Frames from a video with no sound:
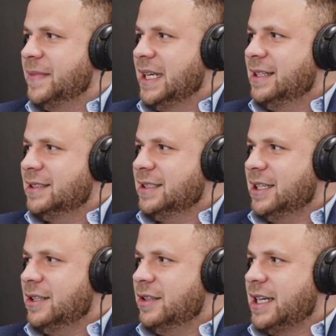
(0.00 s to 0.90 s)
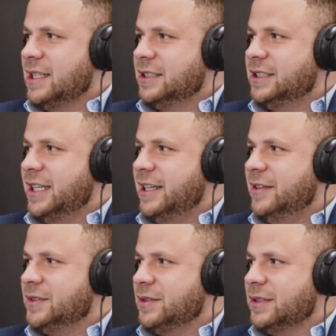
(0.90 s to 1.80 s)
Yeah. You know, you got the
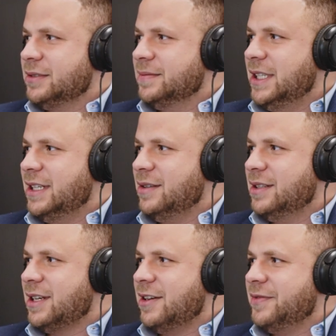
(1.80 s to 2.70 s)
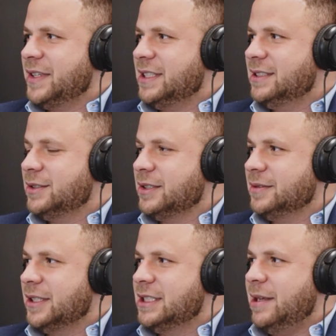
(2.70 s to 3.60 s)
Chiefs or, you know, the Dolphins or
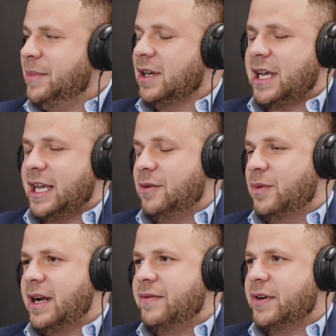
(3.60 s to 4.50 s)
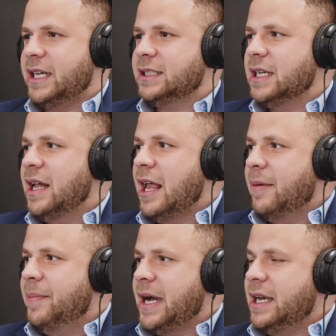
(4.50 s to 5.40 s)
a team you like, whatever it is.
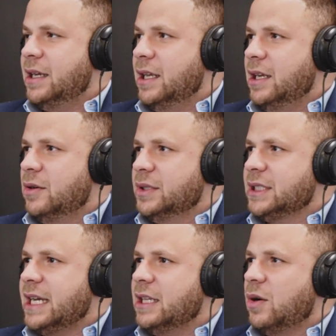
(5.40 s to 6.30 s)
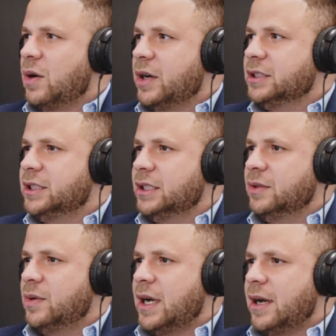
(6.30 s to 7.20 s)
But, you know, it's kind of hard to